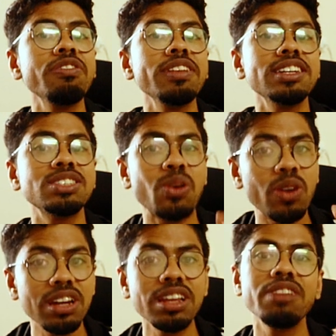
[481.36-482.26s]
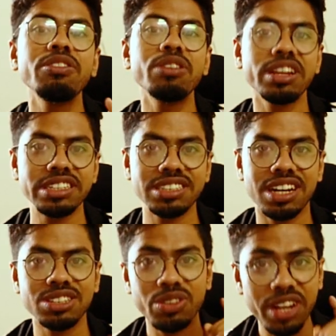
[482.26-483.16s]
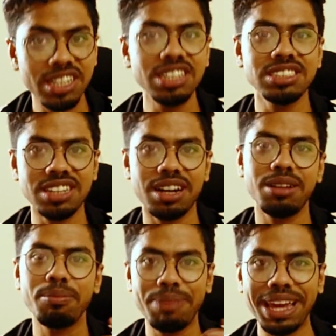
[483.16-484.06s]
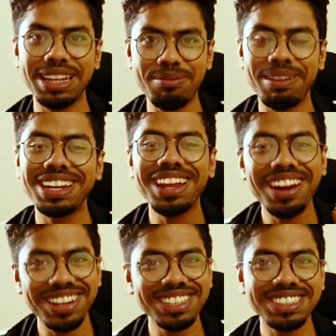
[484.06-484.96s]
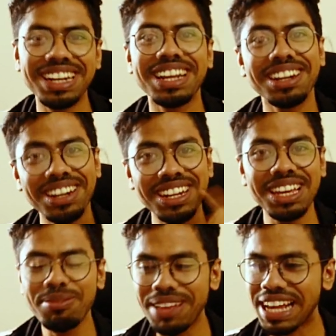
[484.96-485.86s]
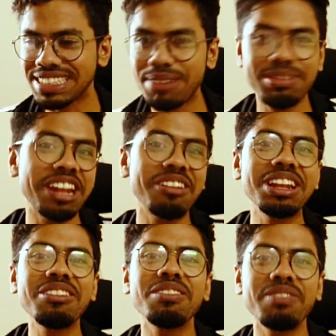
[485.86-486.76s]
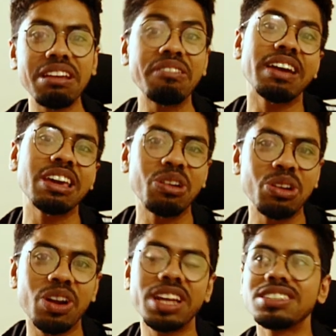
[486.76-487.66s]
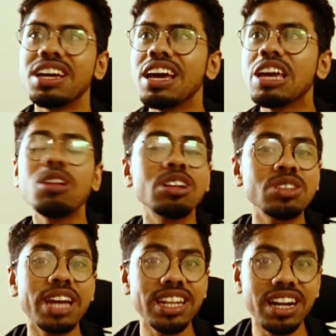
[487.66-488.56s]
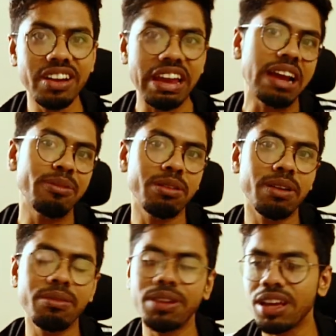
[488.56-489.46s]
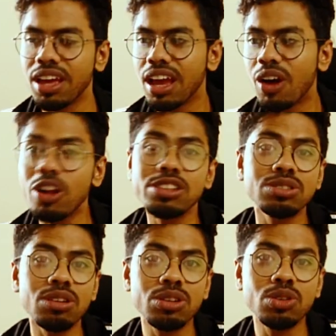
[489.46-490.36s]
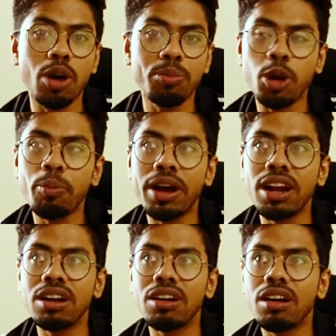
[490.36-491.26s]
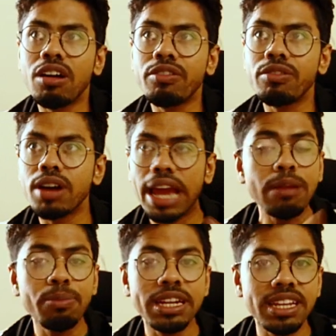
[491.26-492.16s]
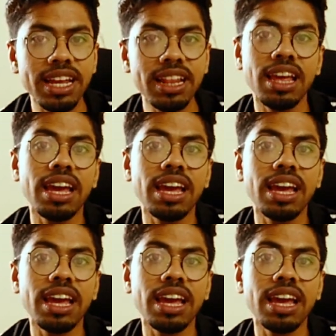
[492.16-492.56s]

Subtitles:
finish only if you register. So register, pay the money and register and give the exam. Then only you can verify your knowledge. You'll also get the rank probably. Also, topper of NPTEL